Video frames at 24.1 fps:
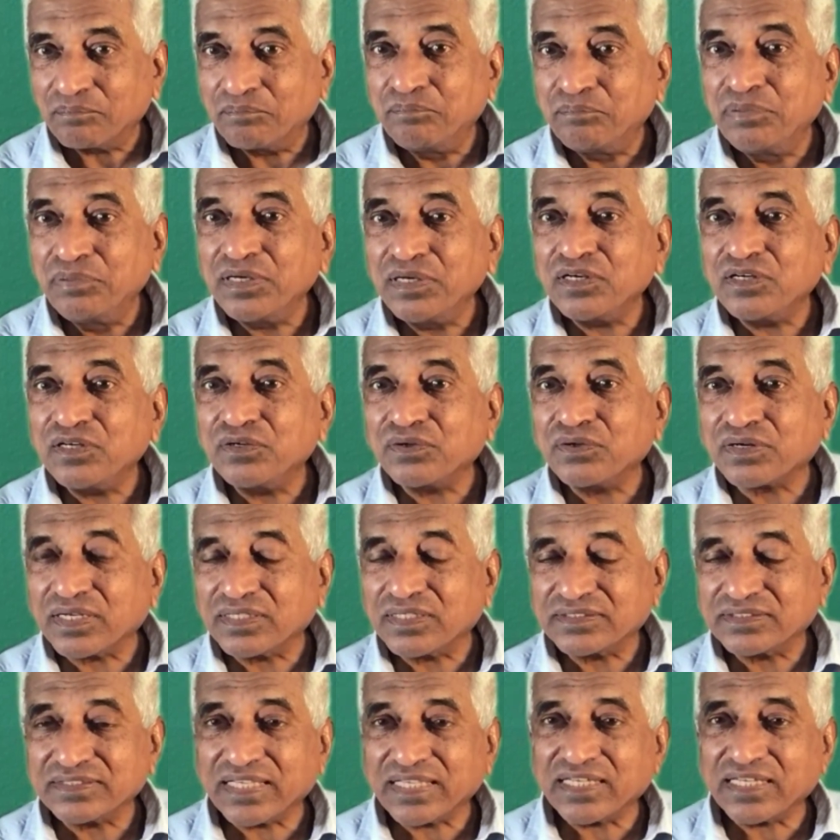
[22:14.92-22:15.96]
build your
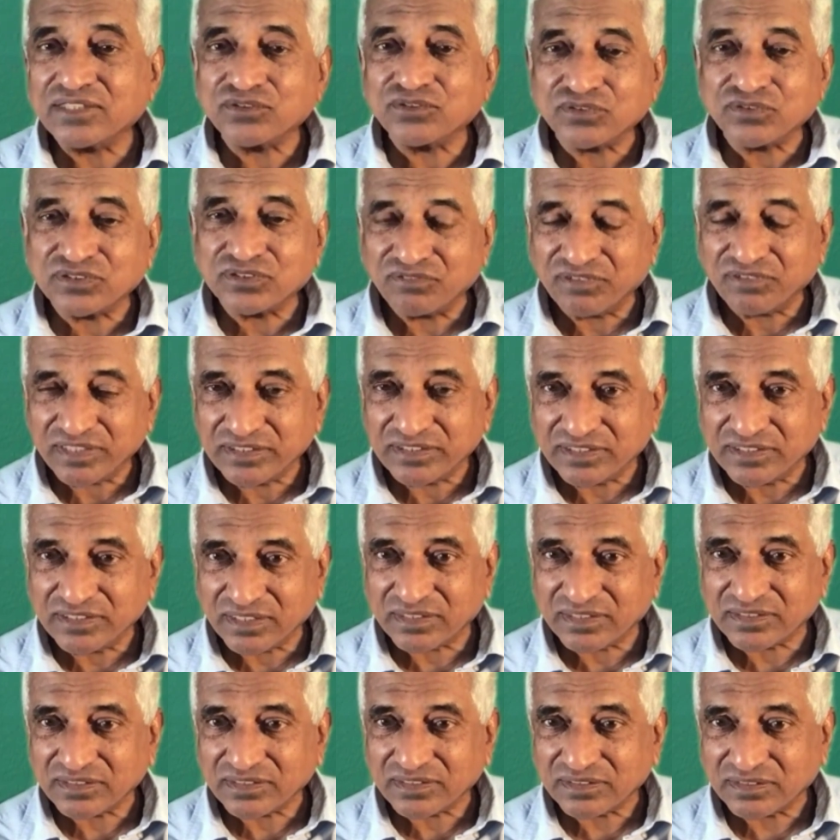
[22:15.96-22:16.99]
Cyrus was a very
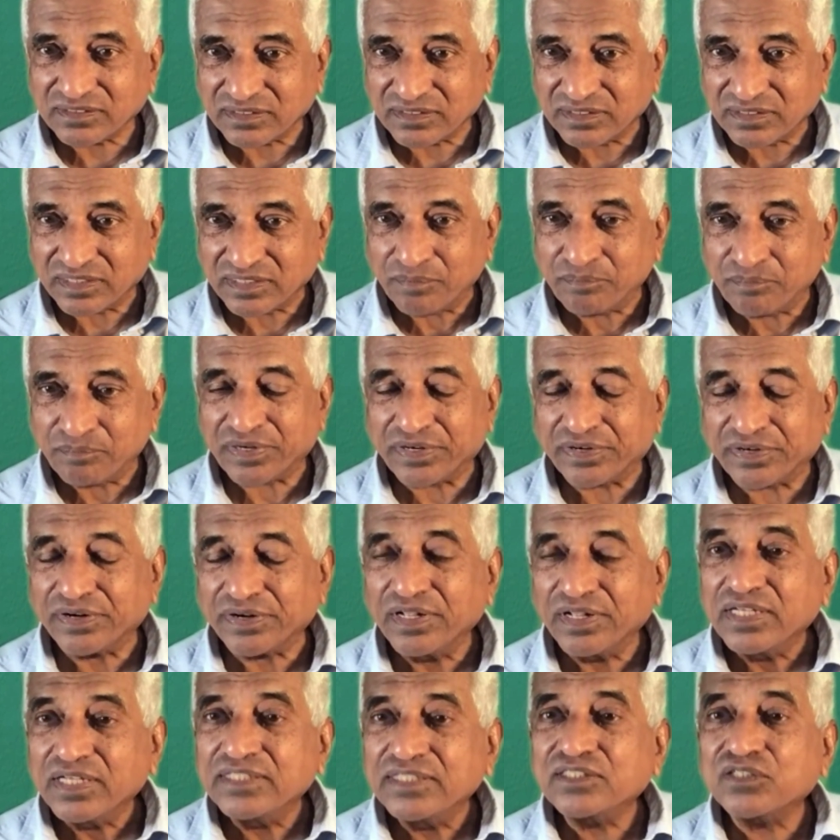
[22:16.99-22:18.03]
generous uh, emperor.
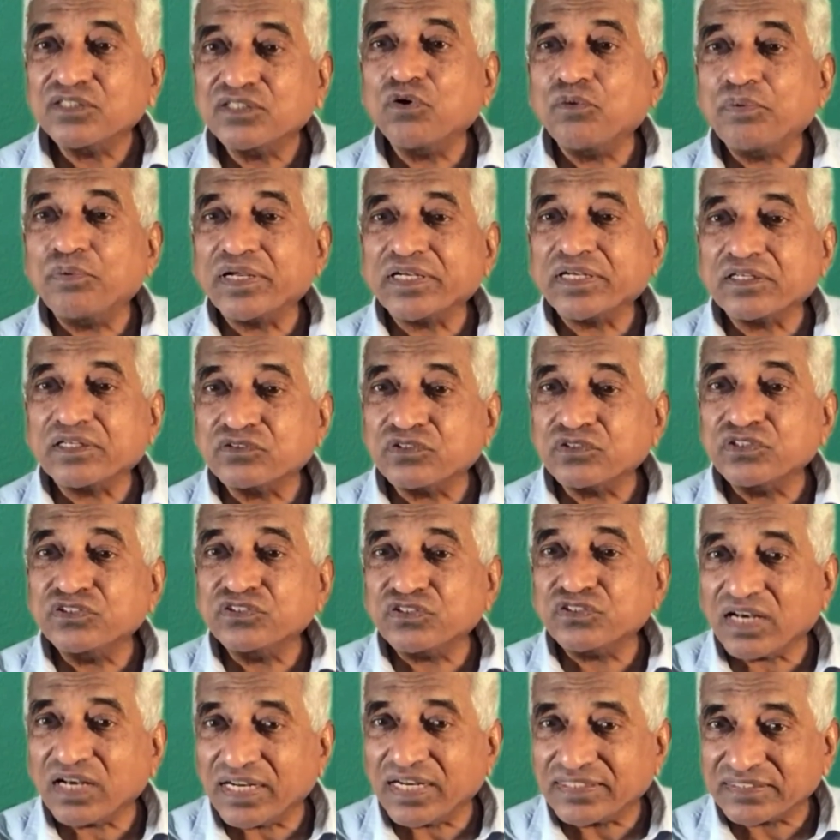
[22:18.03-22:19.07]
He said, go back to so
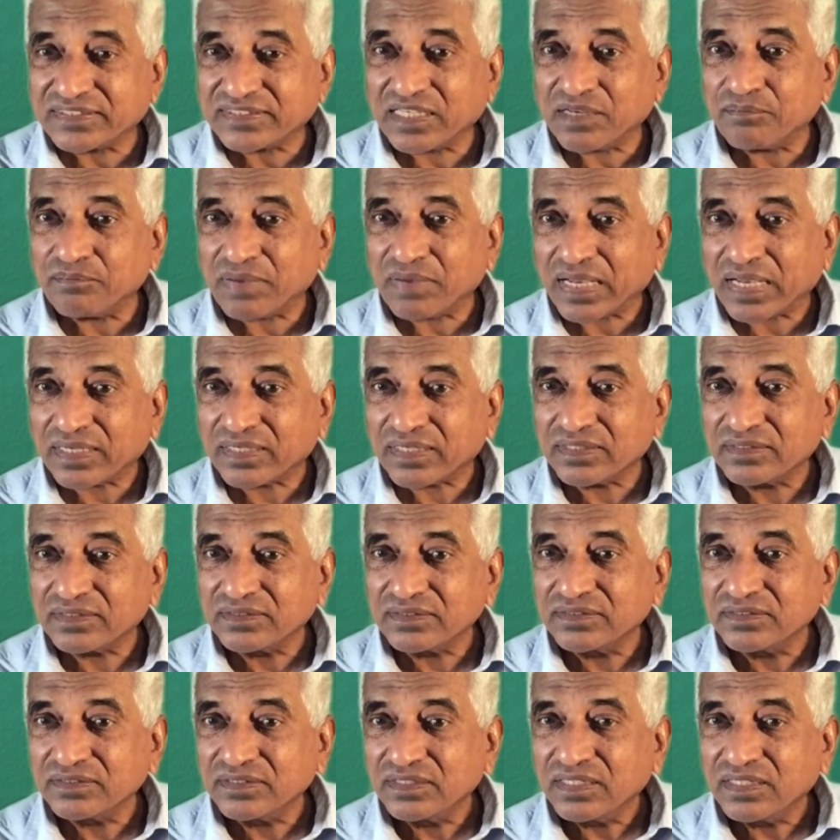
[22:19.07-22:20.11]
Israelites came back.
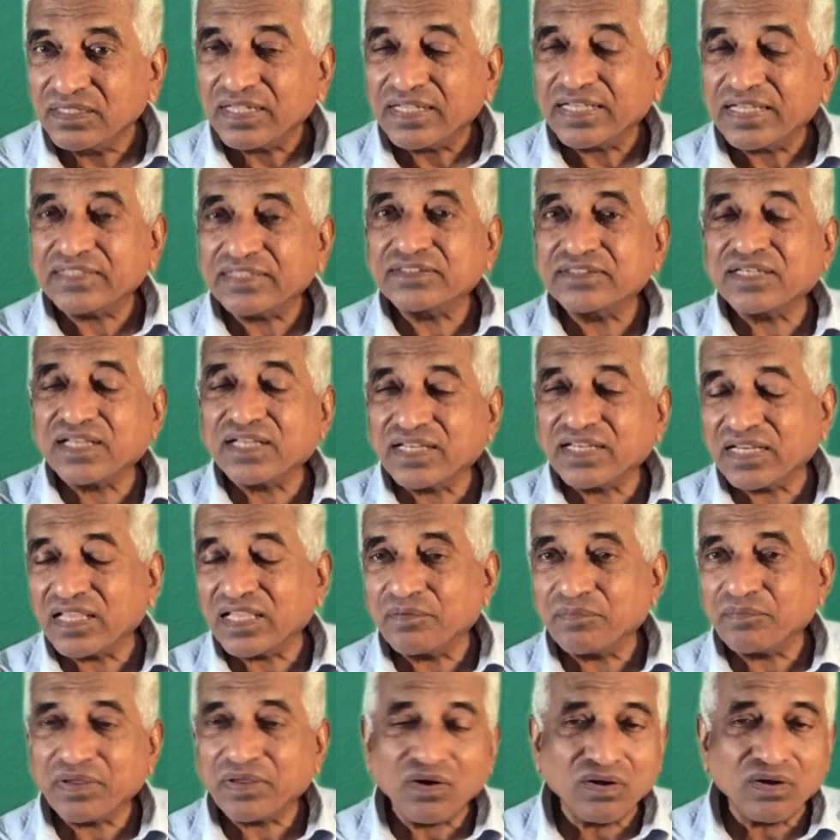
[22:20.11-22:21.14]
Ezra,
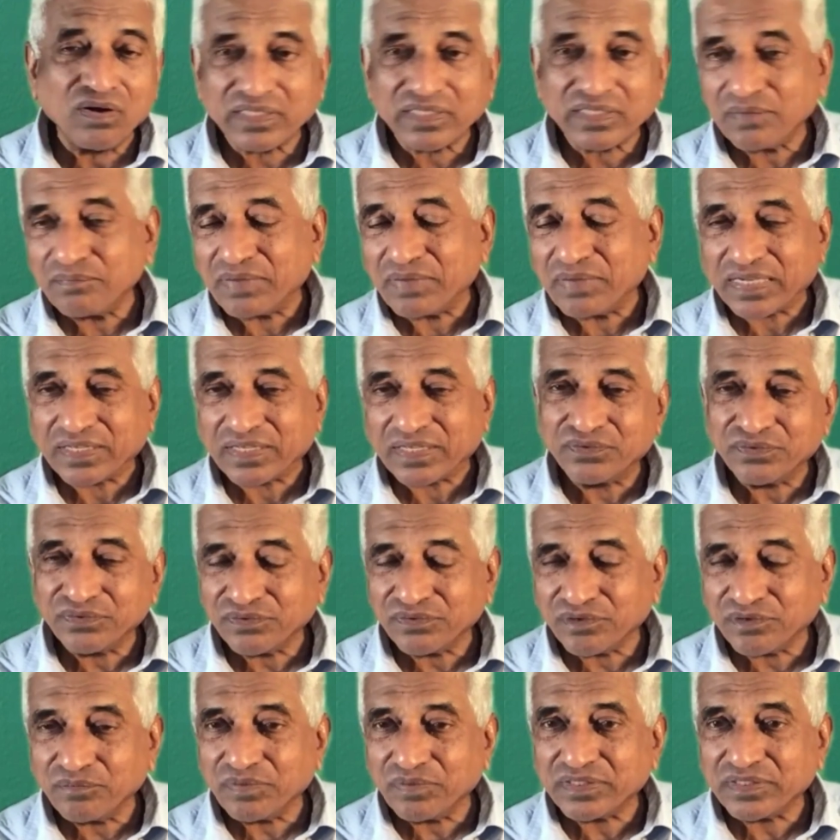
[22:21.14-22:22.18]
Nehemiah, all came back. No,
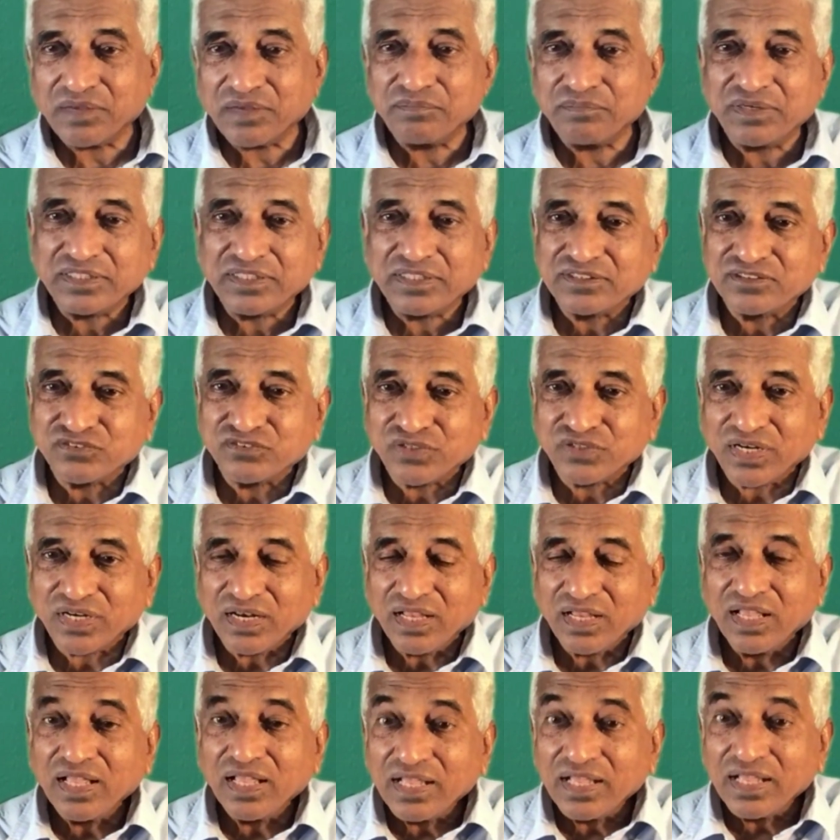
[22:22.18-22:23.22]
remember they built Israel.
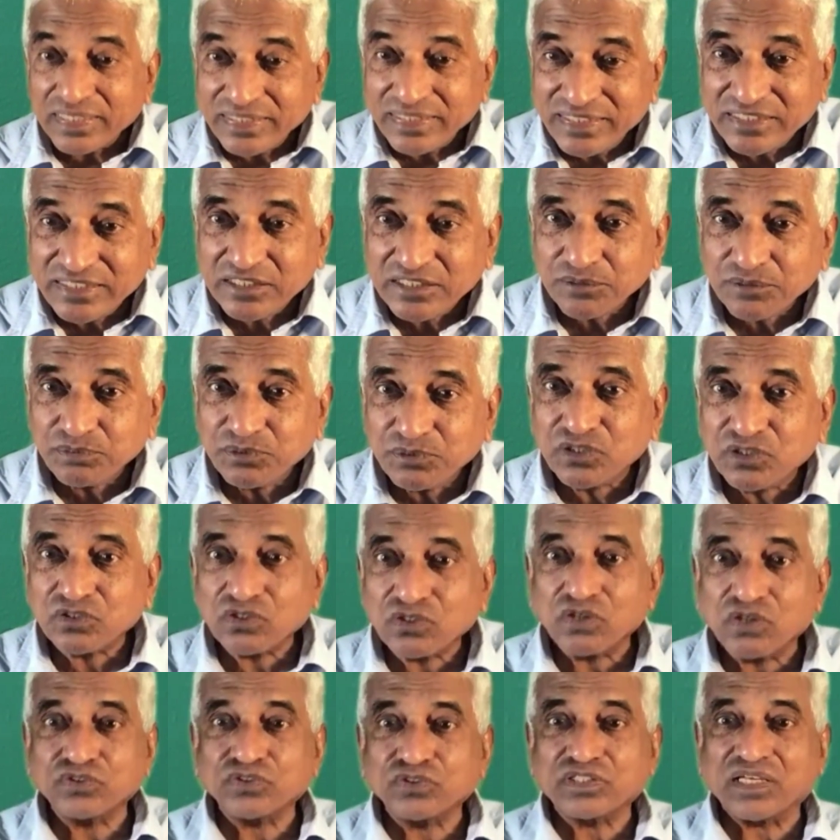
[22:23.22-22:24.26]
Egyptians
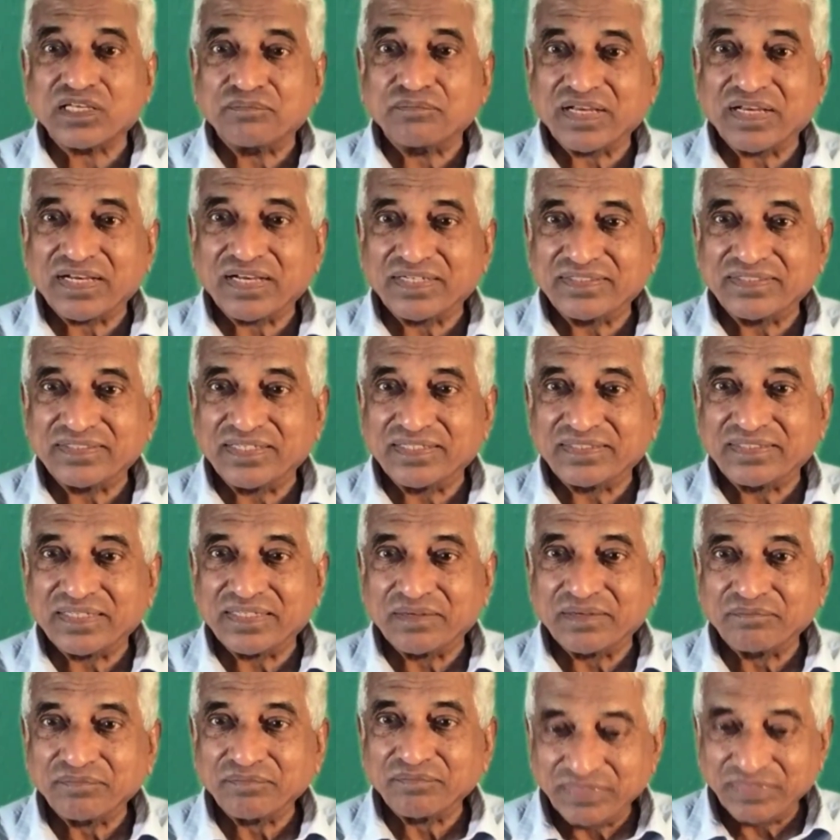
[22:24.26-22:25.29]
also came back at that time.
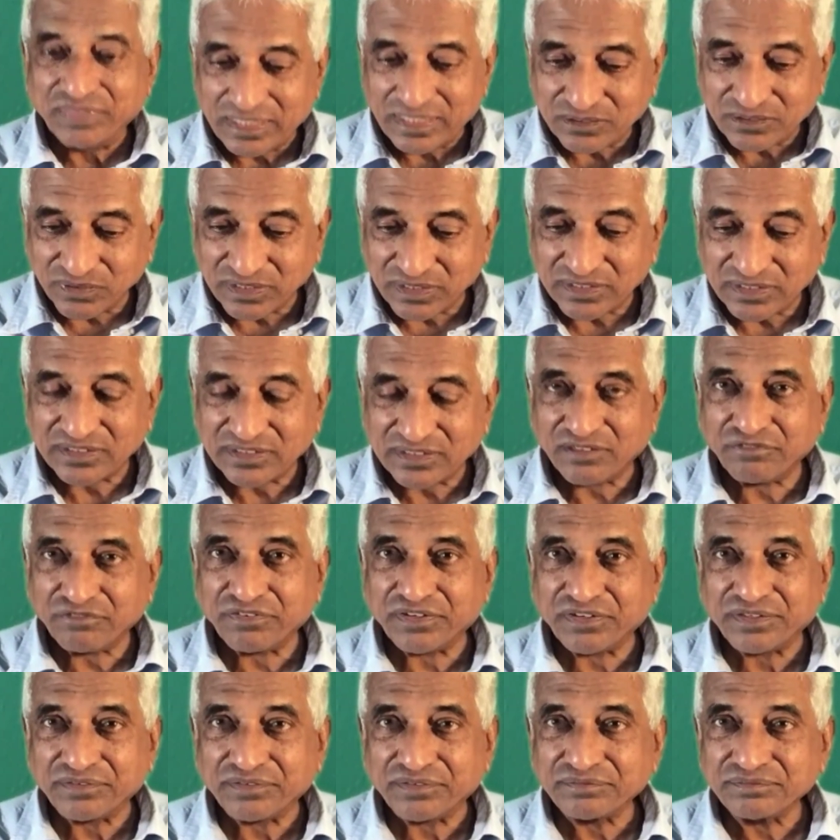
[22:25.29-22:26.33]
That's what he's
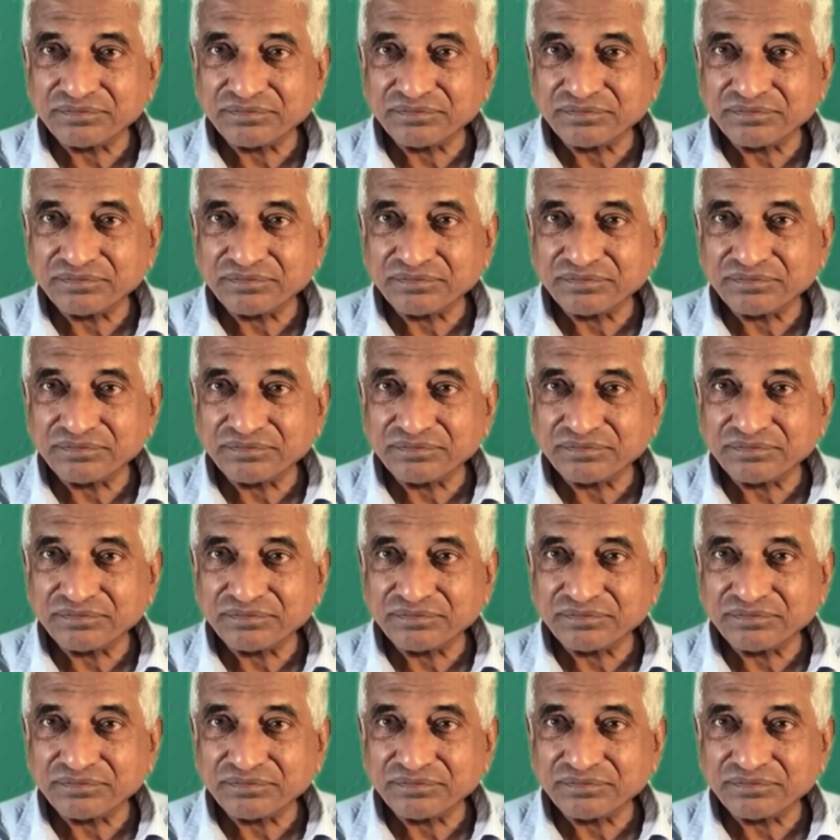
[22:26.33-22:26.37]
referring.